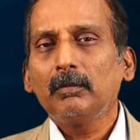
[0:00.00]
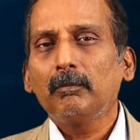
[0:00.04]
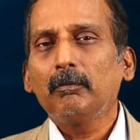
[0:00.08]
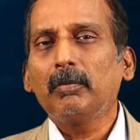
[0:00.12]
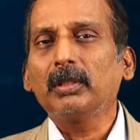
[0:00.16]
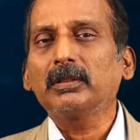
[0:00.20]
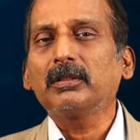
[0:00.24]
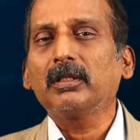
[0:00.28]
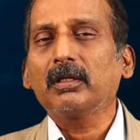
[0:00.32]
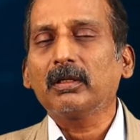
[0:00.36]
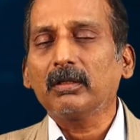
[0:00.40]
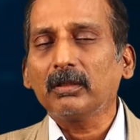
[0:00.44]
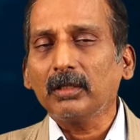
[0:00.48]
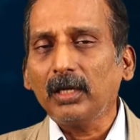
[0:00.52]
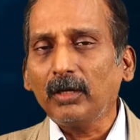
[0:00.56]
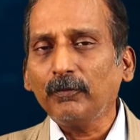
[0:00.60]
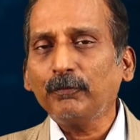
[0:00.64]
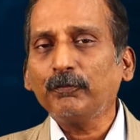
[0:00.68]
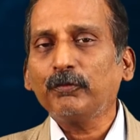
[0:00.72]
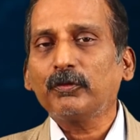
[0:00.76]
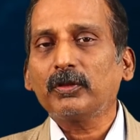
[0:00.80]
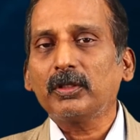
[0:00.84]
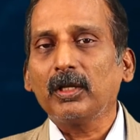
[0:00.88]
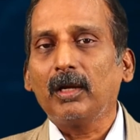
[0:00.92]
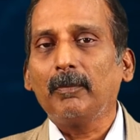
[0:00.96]
But the
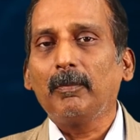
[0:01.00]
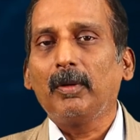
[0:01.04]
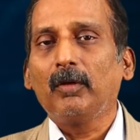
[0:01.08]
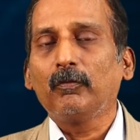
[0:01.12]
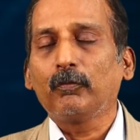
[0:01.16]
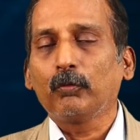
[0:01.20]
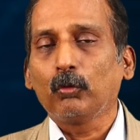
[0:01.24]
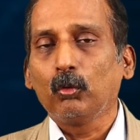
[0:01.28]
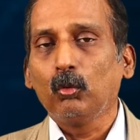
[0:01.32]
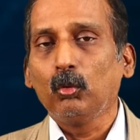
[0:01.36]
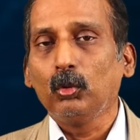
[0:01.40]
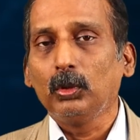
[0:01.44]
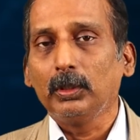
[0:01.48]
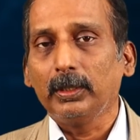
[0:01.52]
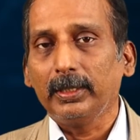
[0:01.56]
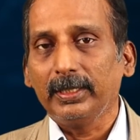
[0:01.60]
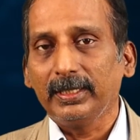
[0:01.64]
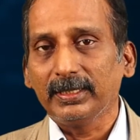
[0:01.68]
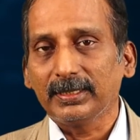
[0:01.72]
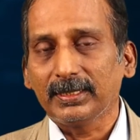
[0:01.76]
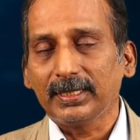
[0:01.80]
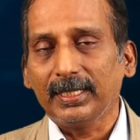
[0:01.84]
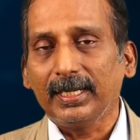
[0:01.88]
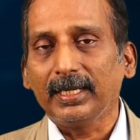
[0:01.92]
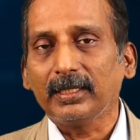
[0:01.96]
rough thumb of rule
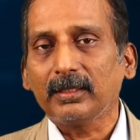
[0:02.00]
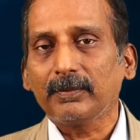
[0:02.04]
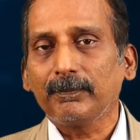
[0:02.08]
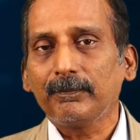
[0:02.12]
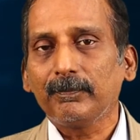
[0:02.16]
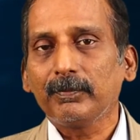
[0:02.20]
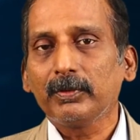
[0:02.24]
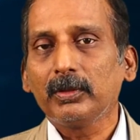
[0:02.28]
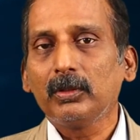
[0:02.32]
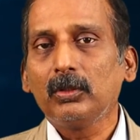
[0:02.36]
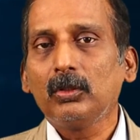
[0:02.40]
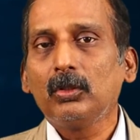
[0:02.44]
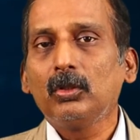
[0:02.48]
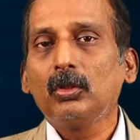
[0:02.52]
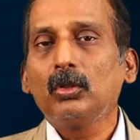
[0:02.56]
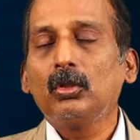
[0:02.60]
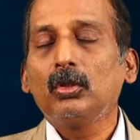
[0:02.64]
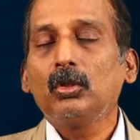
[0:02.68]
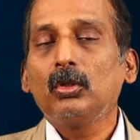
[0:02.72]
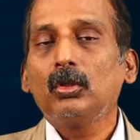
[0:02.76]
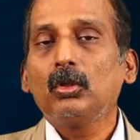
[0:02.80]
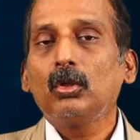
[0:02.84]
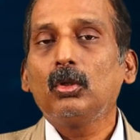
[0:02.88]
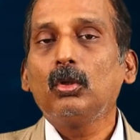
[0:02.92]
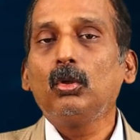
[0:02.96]
is that
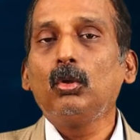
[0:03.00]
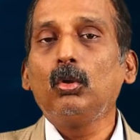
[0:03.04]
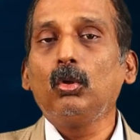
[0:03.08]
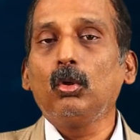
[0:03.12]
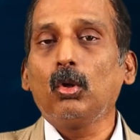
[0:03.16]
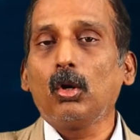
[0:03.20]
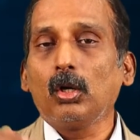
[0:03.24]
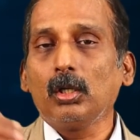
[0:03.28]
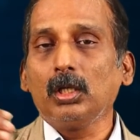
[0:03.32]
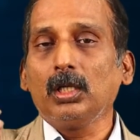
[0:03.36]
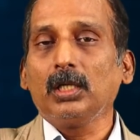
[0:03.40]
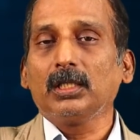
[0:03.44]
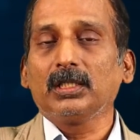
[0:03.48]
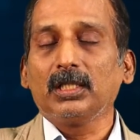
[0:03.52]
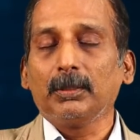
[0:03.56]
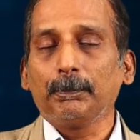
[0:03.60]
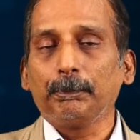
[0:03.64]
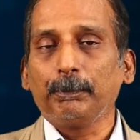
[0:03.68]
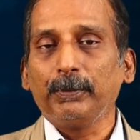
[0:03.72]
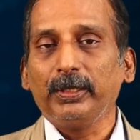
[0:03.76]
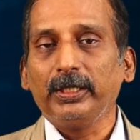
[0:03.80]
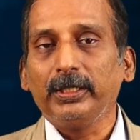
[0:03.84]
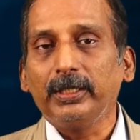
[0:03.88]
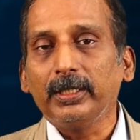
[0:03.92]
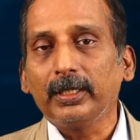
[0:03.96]
longer the
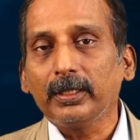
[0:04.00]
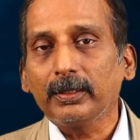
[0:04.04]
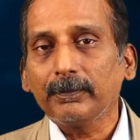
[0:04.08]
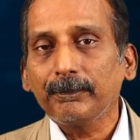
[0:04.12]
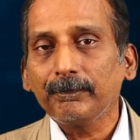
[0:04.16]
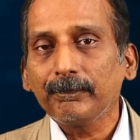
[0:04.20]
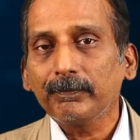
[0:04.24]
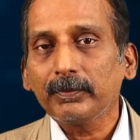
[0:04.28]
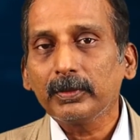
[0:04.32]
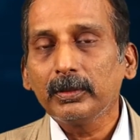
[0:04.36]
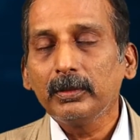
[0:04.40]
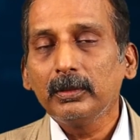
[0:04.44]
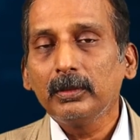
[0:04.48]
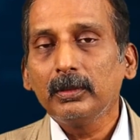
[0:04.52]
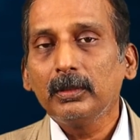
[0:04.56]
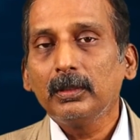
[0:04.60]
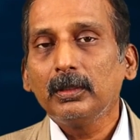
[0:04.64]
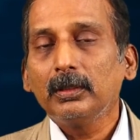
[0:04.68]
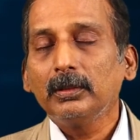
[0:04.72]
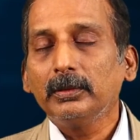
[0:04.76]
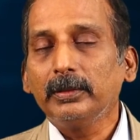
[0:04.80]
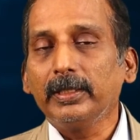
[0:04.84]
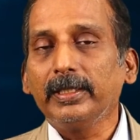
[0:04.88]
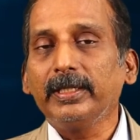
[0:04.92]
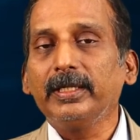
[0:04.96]
period,
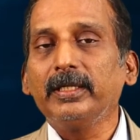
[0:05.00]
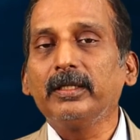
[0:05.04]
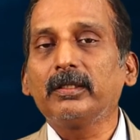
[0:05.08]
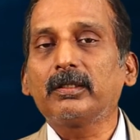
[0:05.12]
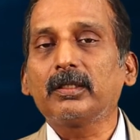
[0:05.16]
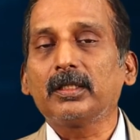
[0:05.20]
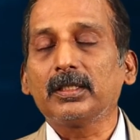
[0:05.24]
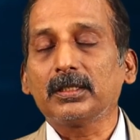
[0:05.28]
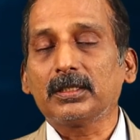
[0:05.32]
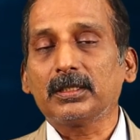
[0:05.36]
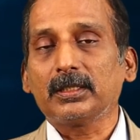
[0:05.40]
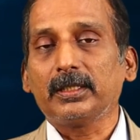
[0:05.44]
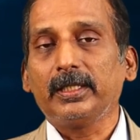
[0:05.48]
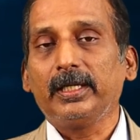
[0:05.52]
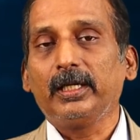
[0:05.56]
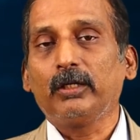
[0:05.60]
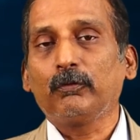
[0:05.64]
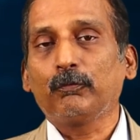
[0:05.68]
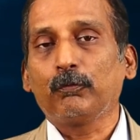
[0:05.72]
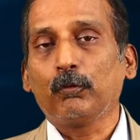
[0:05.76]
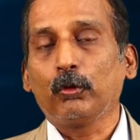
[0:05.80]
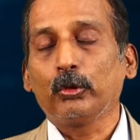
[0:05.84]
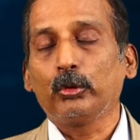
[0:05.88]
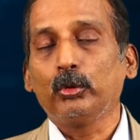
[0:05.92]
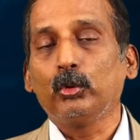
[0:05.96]
the interest
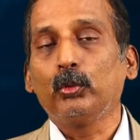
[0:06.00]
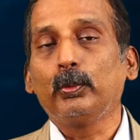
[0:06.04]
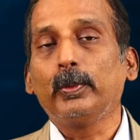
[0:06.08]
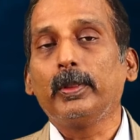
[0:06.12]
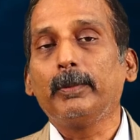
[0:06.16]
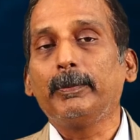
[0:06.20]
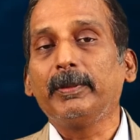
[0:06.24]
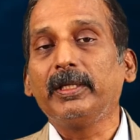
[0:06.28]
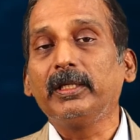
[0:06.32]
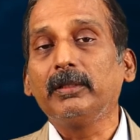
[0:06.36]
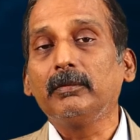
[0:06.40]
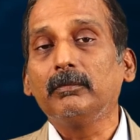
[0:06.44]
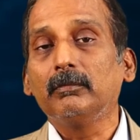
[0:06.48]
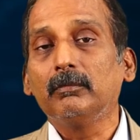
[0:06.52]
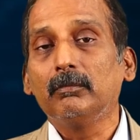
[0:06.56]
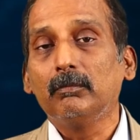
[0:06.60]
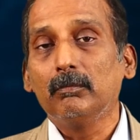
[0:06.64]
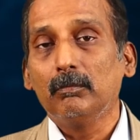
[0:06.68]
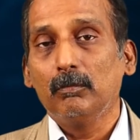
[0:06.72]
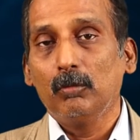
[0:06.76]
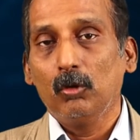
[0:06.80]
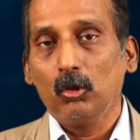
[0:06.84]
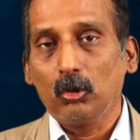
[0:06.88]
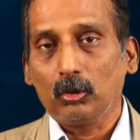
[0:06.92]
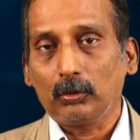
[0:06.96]
rate for you will be
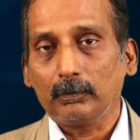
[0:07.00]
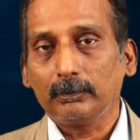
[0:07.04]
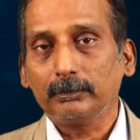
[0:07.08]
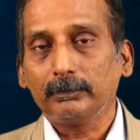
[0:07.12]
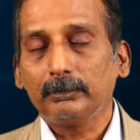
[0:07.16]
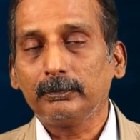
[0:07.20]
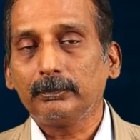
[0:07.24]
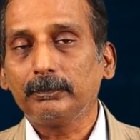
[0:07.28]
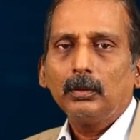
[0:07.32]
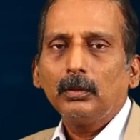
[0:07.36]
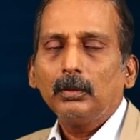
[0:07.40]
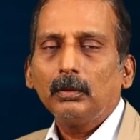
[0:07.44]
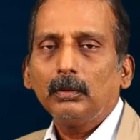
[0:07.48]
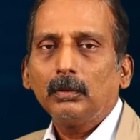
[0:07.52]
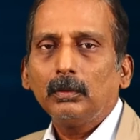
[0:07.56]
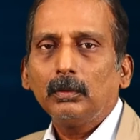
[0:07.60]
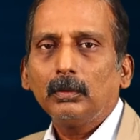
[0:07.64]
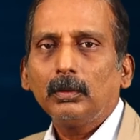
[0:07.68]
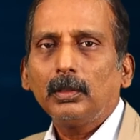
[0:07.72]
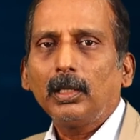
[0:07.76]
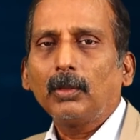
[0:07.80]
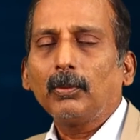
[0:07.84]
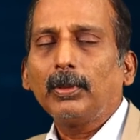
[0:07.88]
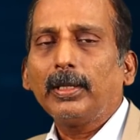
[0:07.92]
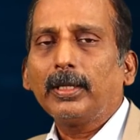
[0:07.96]
more.
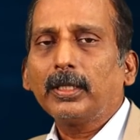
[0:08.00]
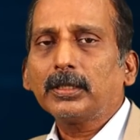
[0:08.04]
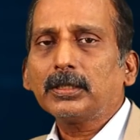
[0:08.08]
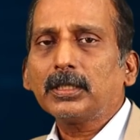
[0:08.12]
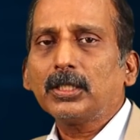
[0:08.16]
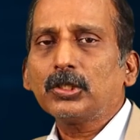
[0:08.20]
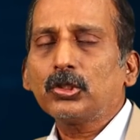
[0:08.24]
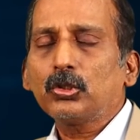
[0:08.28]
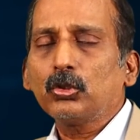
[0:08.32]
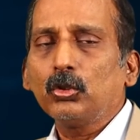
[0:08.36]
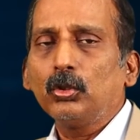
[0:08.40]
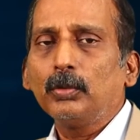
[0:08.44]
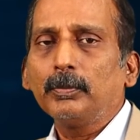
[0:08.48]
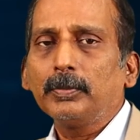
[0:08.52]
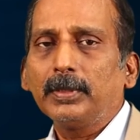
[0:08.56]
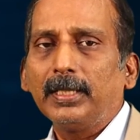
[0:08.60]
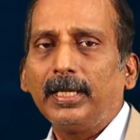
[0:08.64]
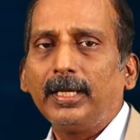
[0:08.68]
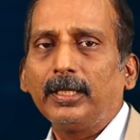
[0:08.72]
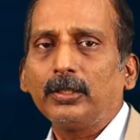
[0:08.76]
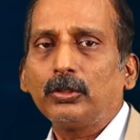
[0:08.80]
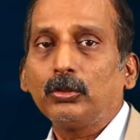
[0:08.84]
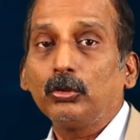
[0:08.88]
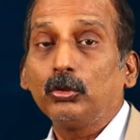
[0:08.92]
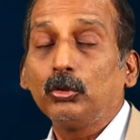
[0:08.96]
Now let us assume
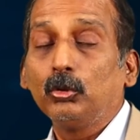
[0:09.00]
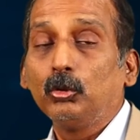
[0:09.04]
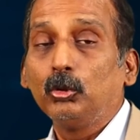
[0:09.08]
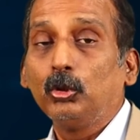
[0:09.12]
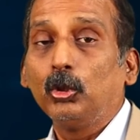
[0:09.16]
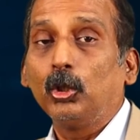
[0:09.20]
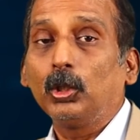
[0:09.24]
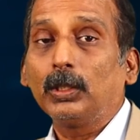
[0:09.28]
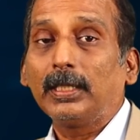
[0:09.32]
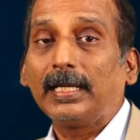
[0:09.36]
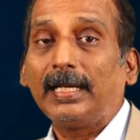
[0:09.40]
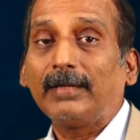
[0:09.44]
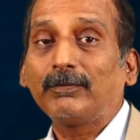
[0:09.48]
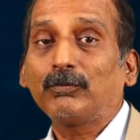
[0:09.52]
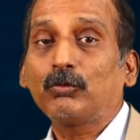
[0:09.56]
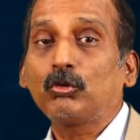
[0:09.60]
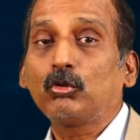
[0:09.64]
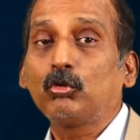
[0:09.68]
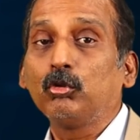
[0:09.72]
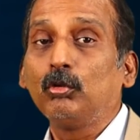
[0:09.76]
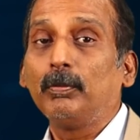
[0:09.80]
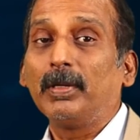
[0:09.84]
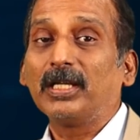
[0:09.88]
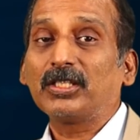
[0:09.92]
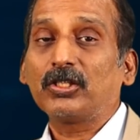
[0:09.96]
that you don't have
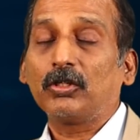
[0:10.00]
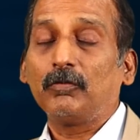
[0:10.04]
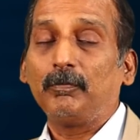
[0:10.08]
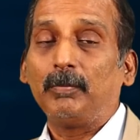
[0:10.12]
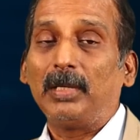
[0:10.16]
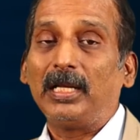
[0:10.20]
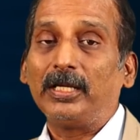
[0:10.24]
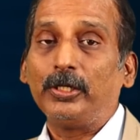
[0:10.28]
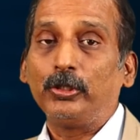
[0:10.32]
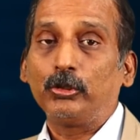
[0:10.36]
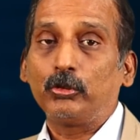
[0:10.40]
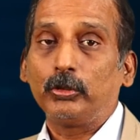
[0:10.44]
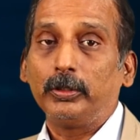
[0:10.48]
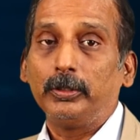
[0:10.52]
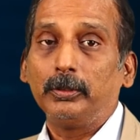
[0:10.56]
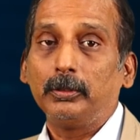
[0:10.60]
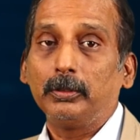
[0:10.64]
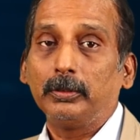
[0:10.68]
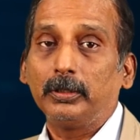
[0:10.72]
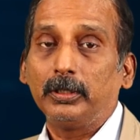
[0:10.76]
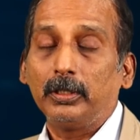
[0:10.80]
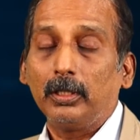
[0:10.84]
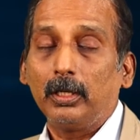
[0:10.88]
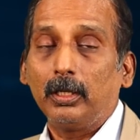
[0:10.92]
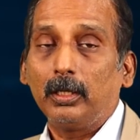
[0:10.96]
too much of money to
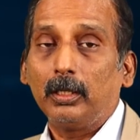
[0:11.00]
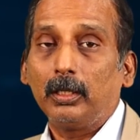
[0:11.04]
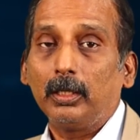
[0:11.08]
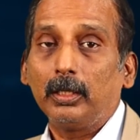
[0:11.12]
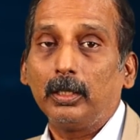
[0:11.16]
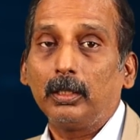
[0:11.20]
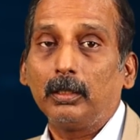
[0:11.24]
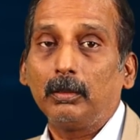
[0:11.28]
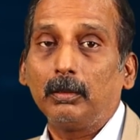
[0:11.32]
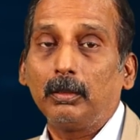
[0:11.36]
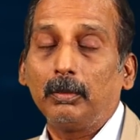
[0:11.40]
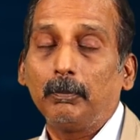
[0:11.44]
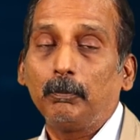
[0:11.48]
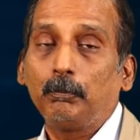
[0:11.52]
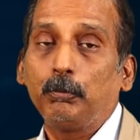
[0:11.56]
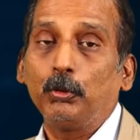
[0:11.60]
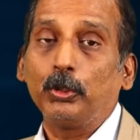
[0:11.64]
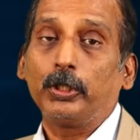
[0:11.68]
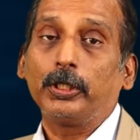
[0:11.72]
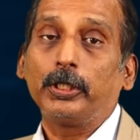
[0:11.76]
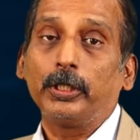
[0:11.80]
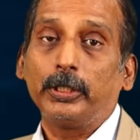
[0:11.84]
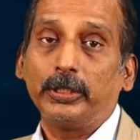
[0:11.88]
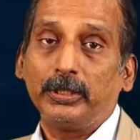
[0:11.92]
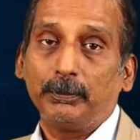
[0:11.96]

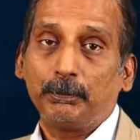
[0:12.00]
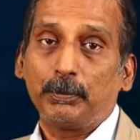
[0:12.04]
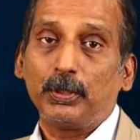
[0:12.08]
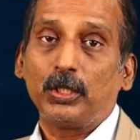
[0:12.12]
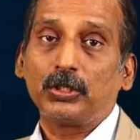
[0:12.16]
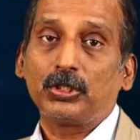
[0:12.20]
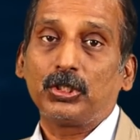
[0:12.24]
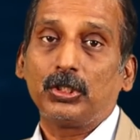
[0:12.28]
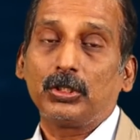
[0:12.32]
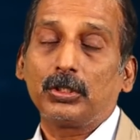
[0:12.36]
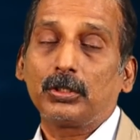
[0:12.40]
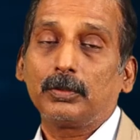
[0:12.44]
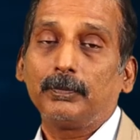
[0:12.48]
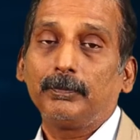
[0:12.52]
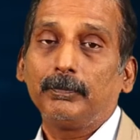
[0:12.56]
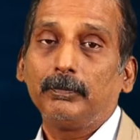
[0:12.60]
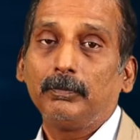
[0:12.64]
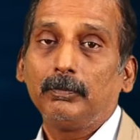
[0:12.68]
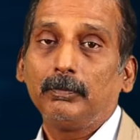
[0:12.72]
put in a deposit.